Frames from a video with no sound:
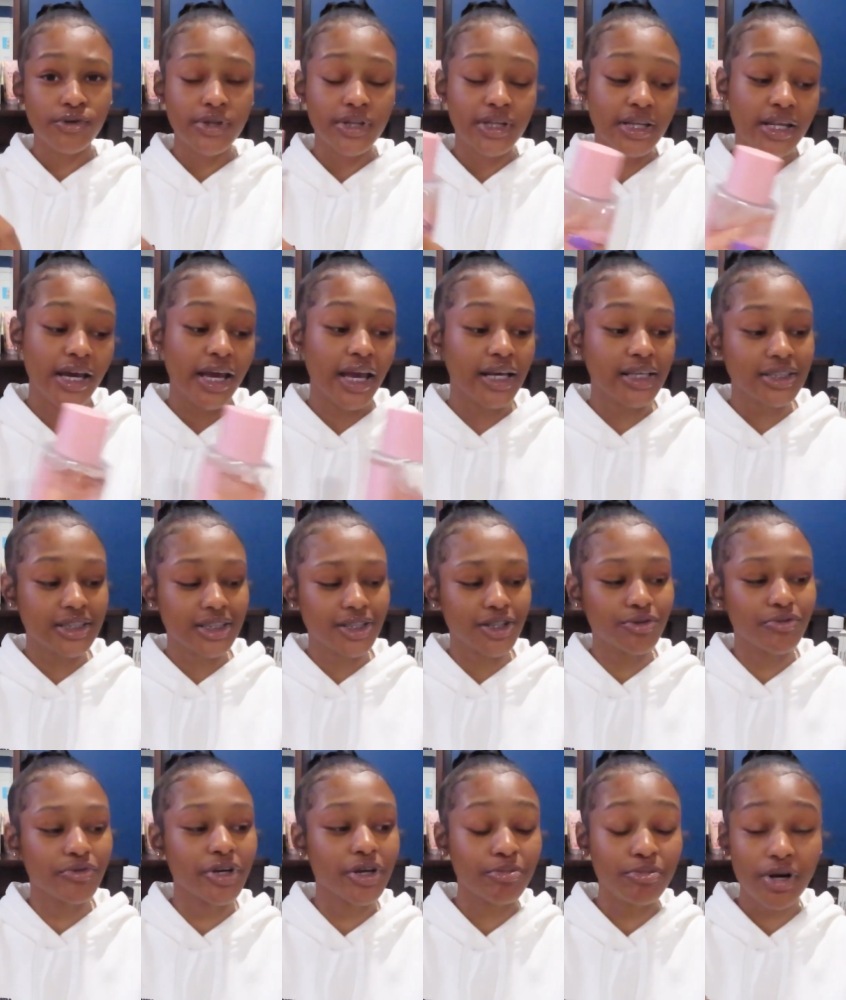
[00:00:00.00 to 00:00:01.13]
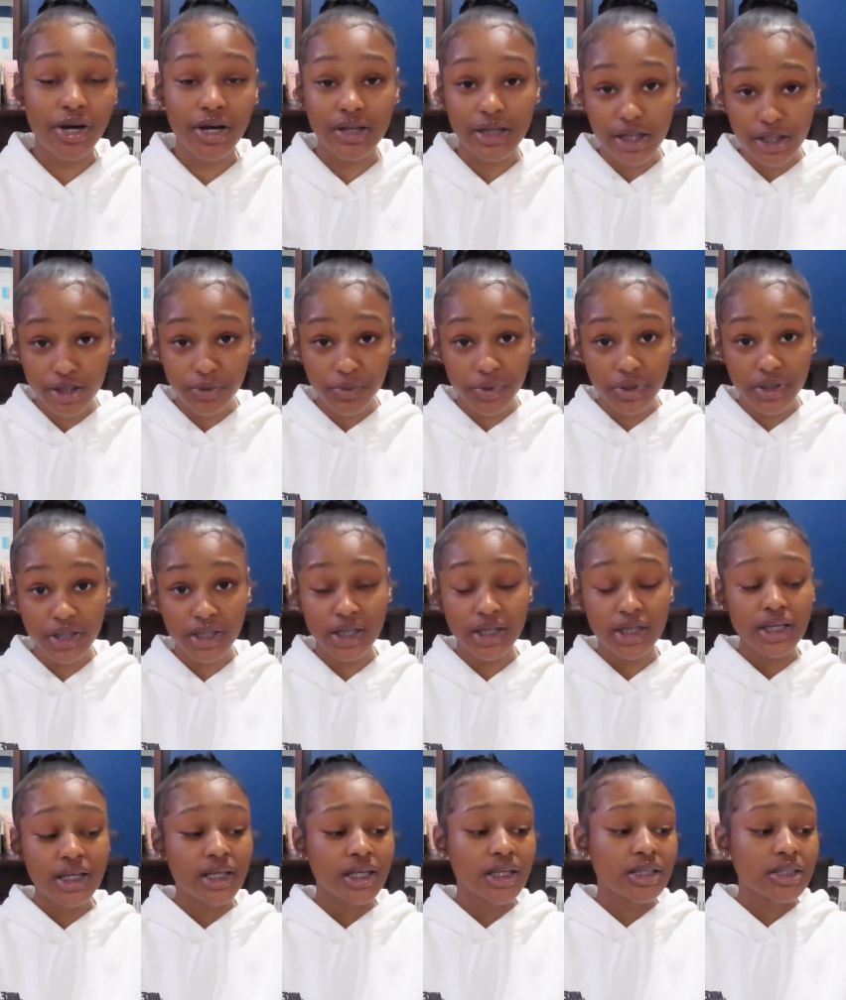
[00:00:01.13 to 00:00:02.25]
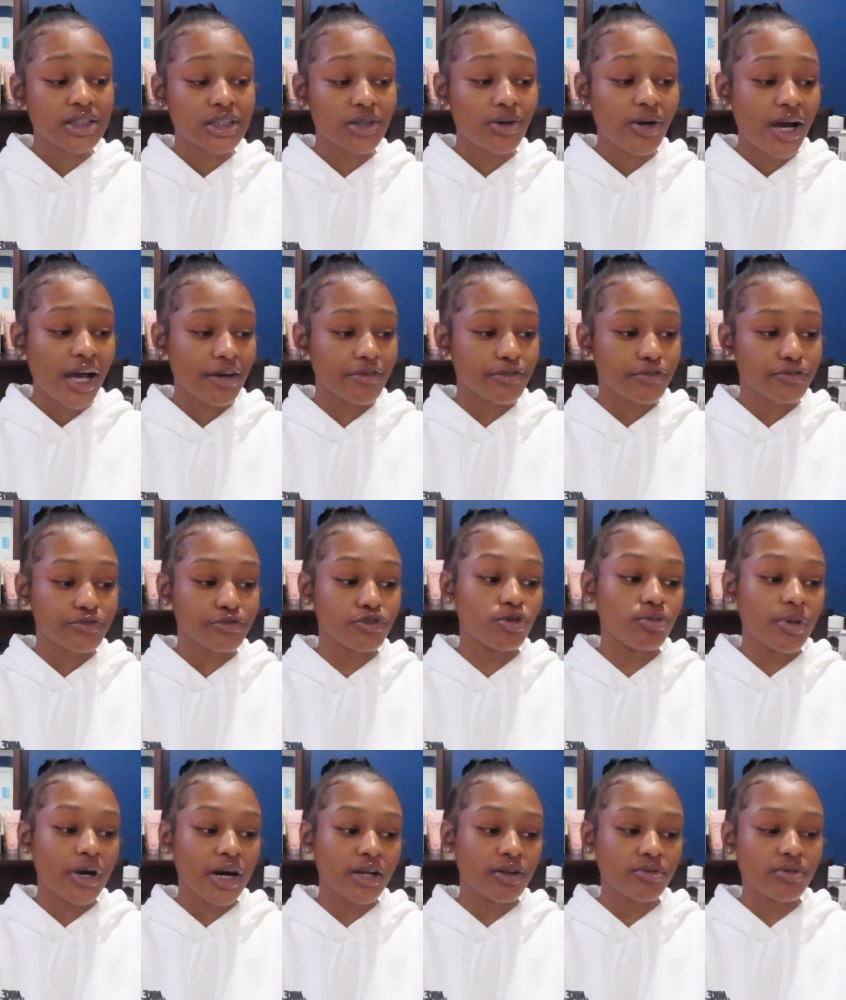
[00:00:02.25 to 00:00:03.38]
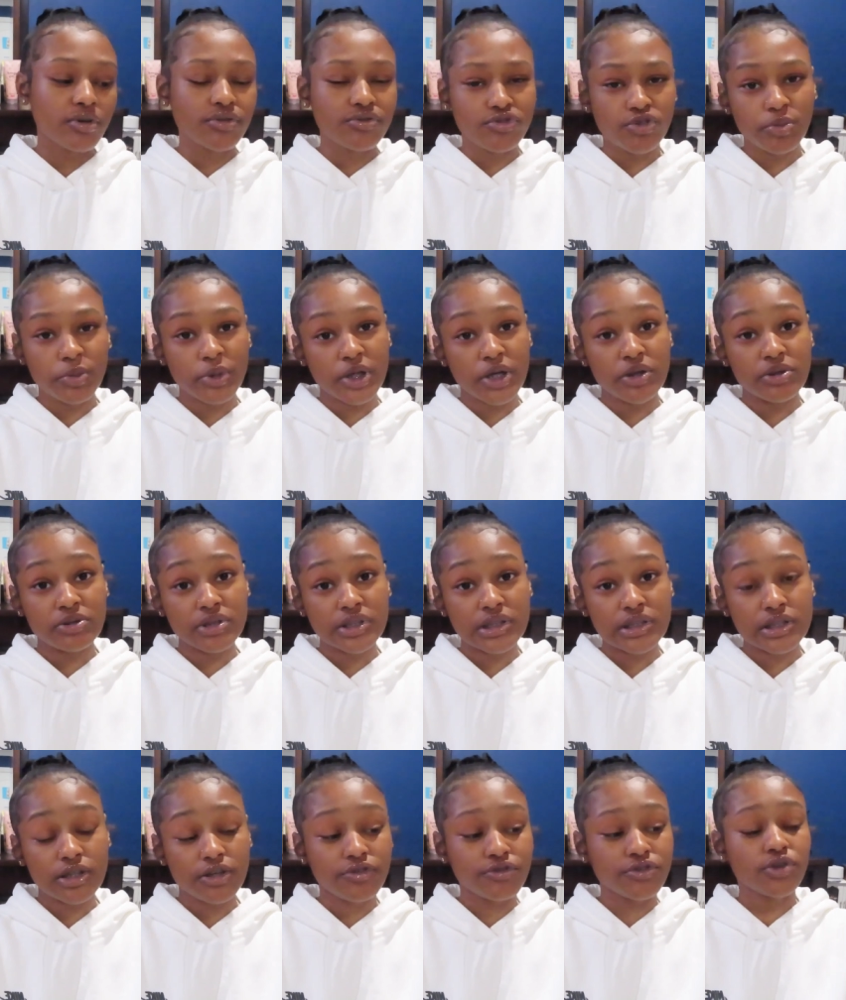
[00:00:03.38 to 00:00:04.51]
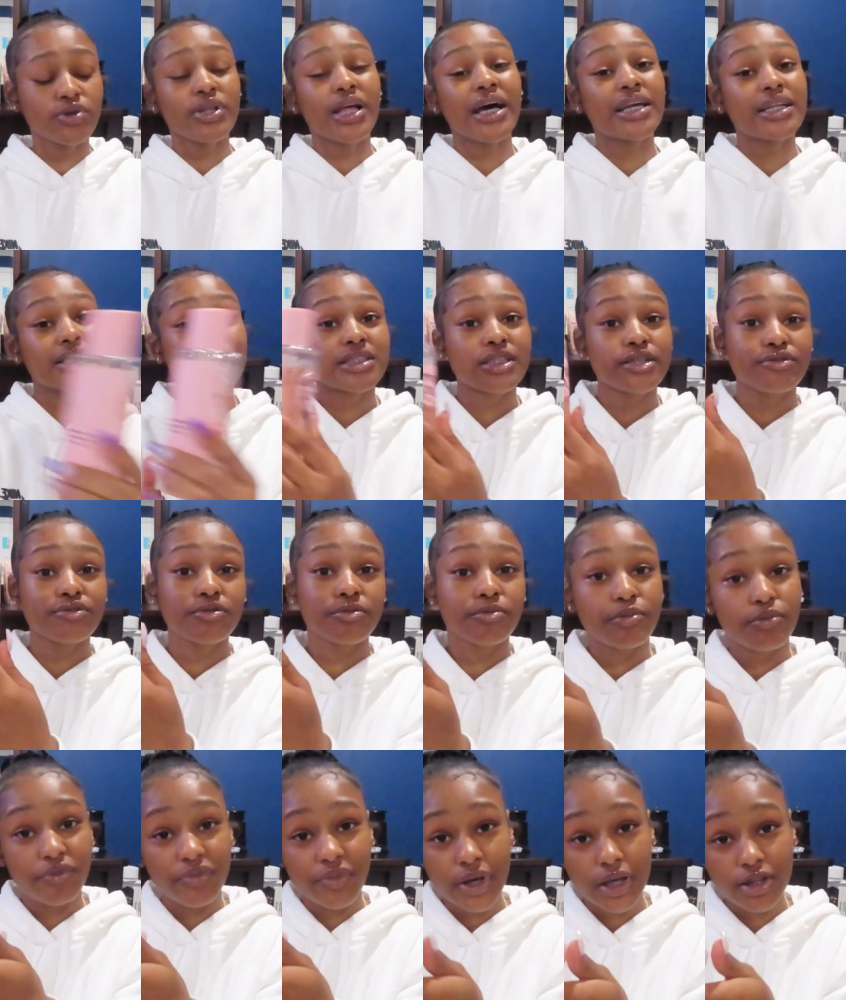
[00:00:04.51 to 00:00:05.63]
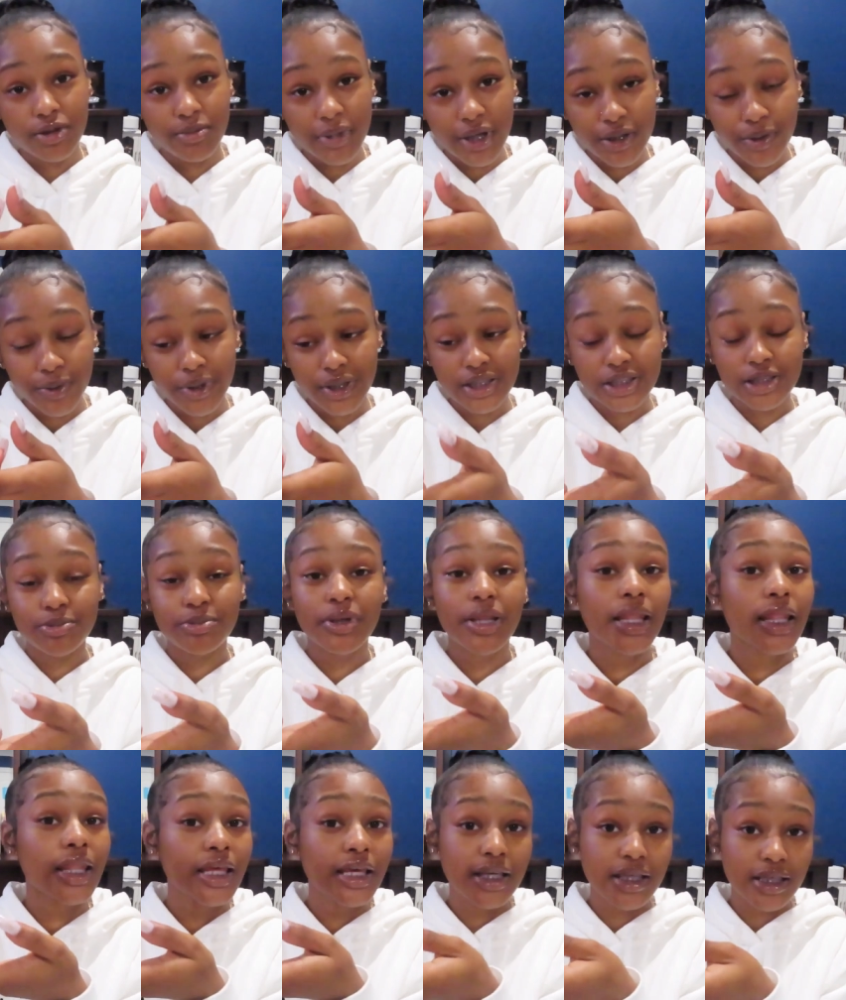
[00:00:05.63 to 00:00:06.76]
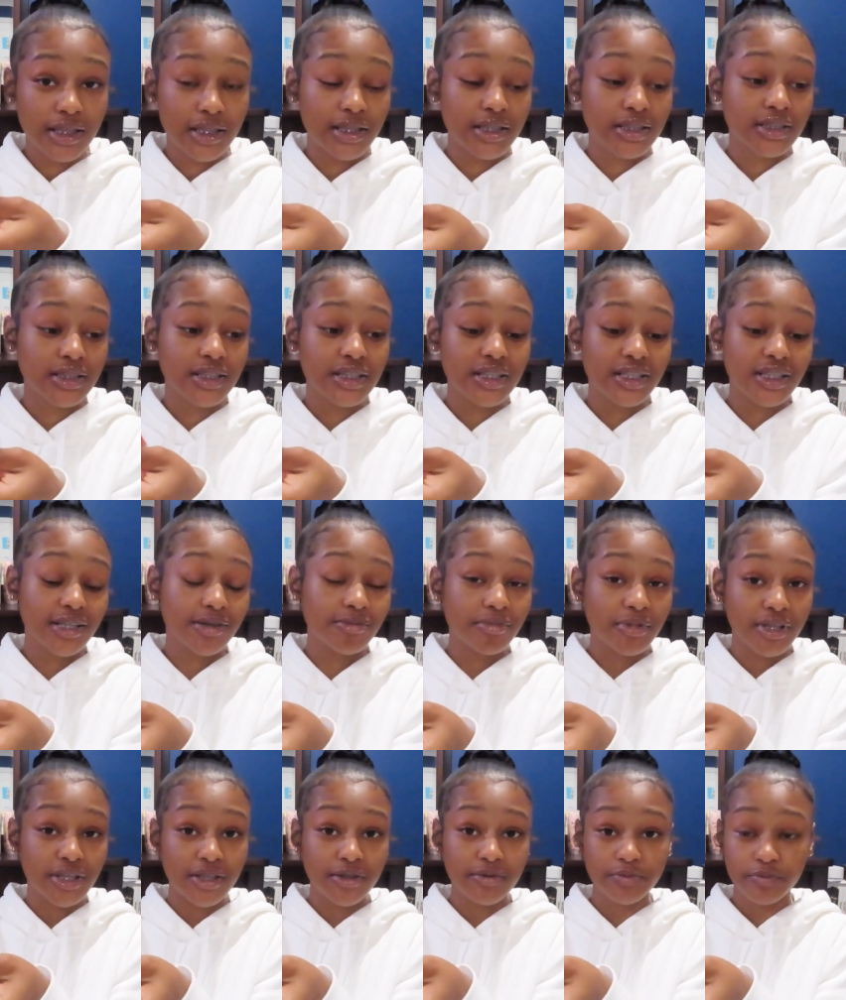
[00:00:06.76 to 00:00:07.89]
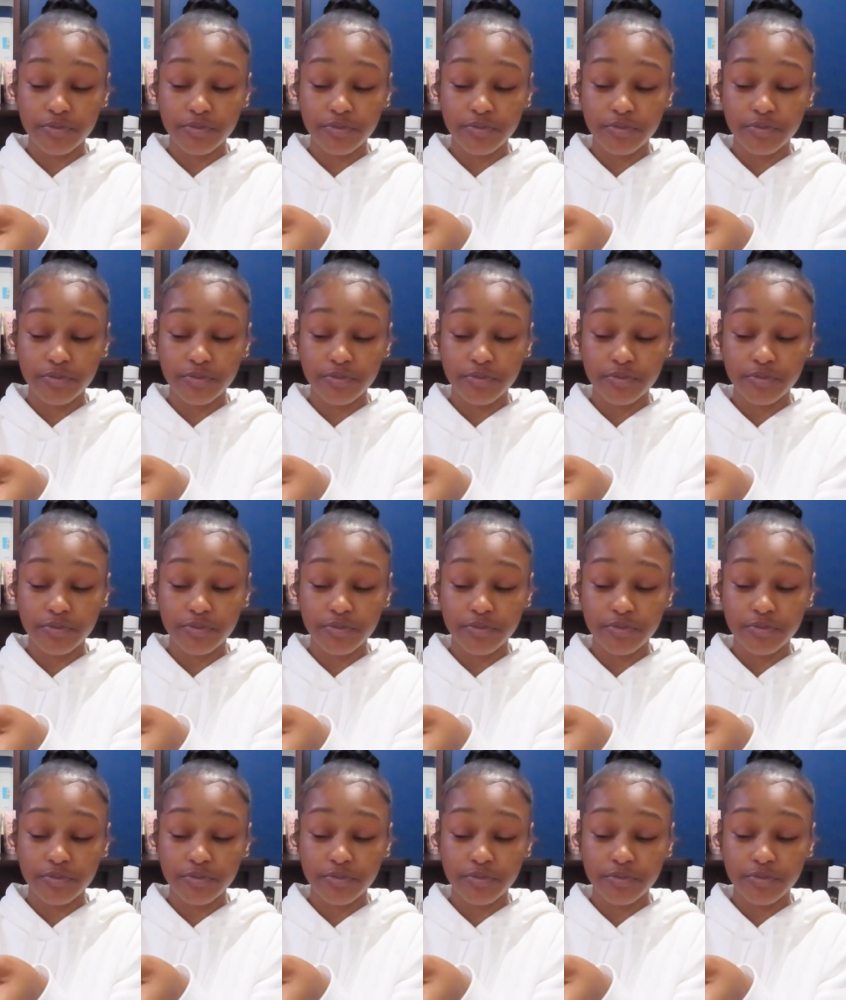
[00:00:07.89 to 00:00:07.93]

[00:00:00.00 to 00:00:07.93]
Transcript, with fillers: And then I accidentally went and bought another one so I have a full bottle of Warm and Cozy. So if you like this hit from Bath & Body Works, please DM me.